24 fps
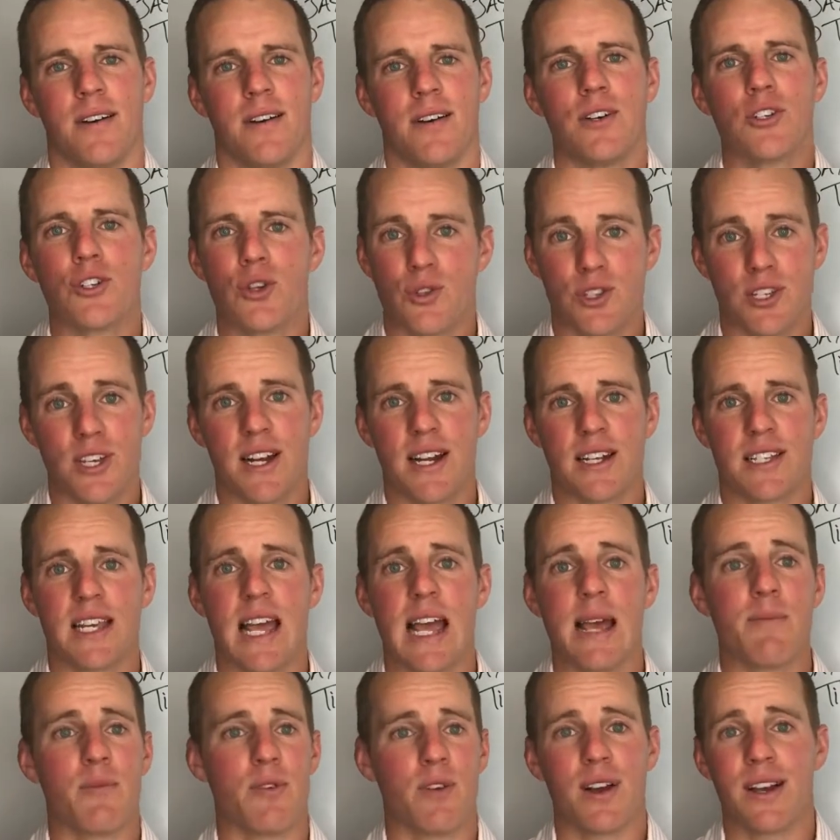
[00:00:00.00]
So set a
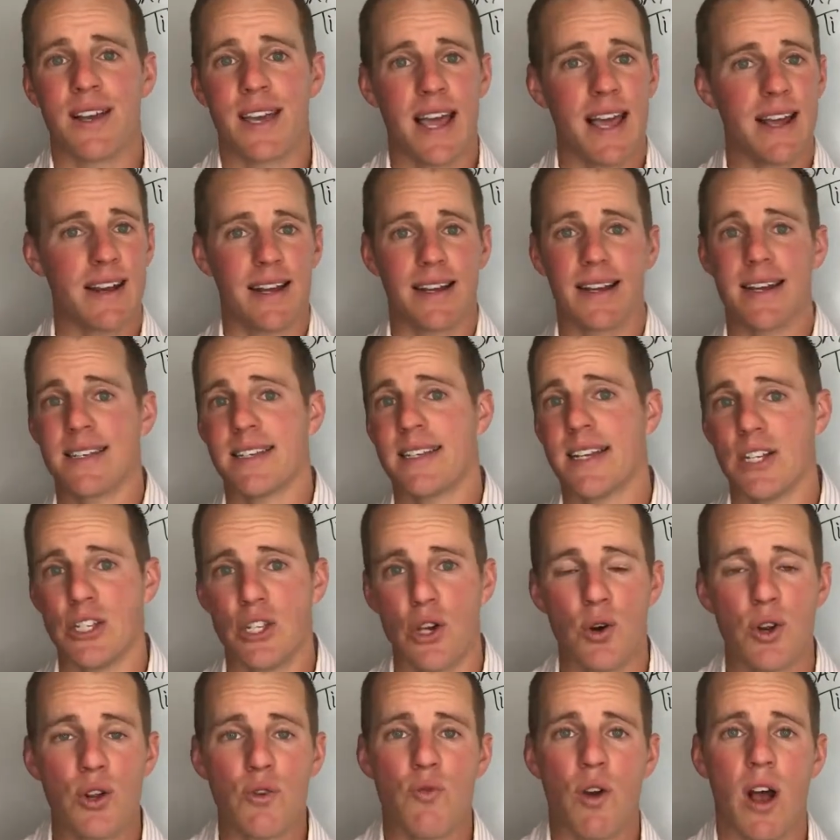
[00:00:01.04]
timer. Again, like I said,
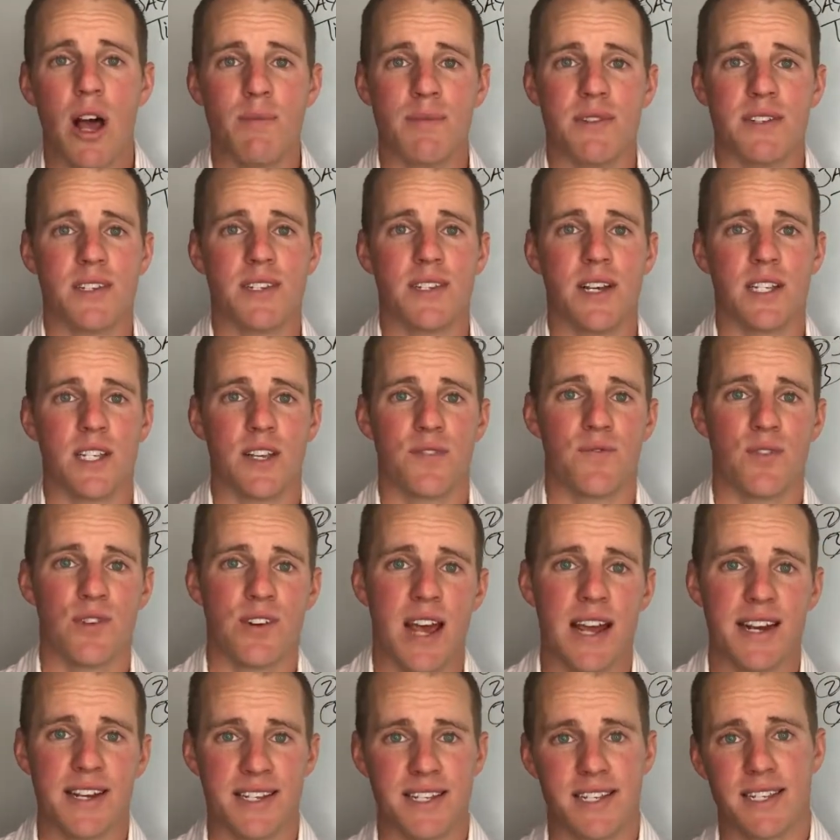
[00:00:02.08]
Tony Robbins does it for
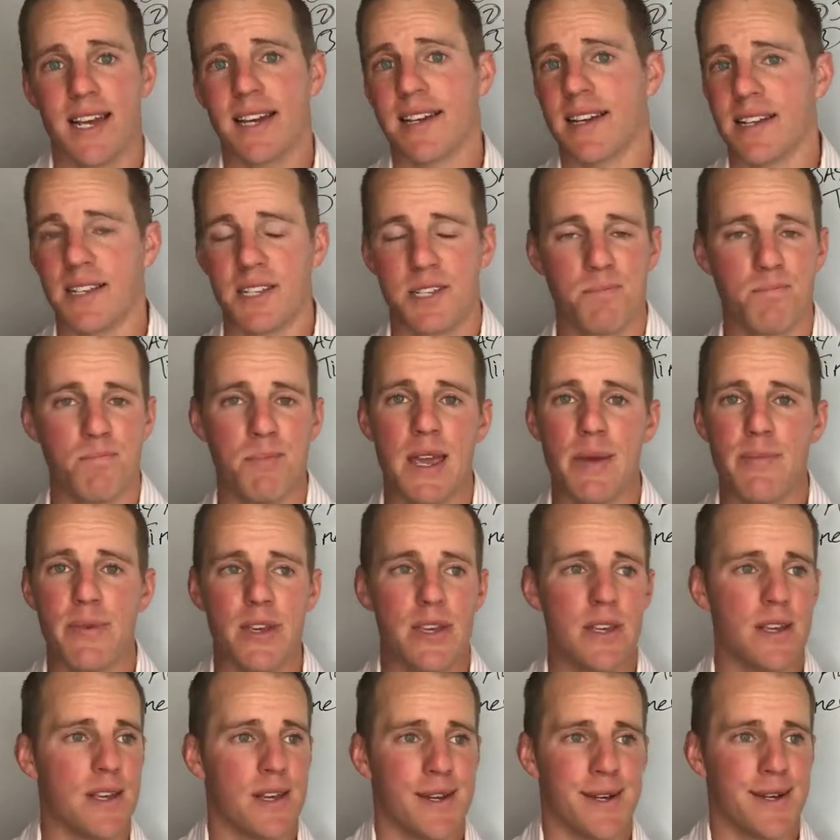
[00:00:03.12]
90 seconds.
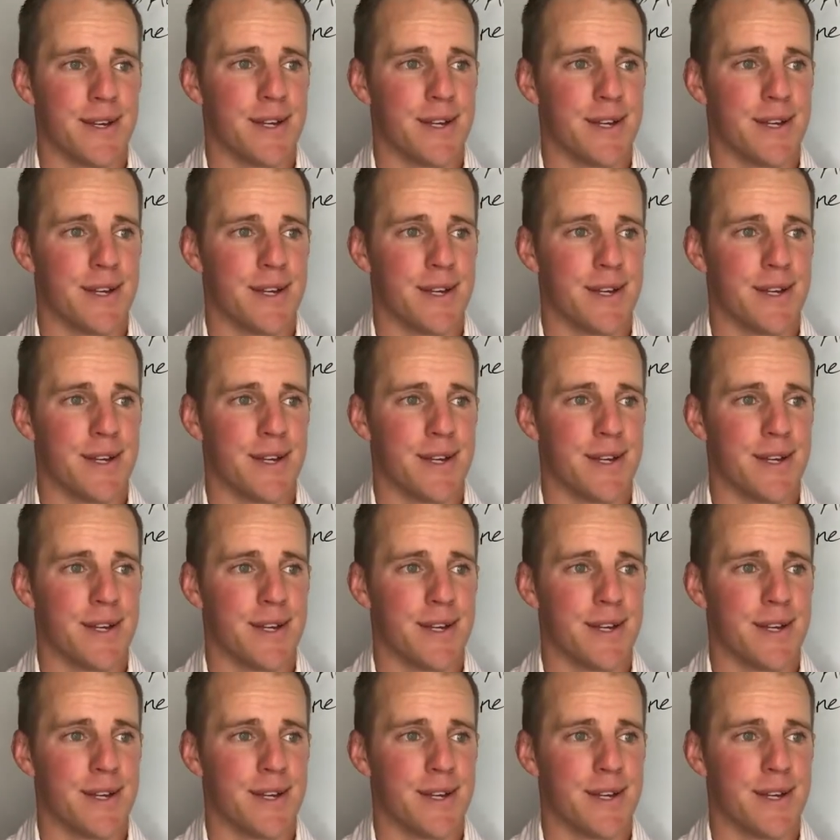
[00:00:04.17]
Maybe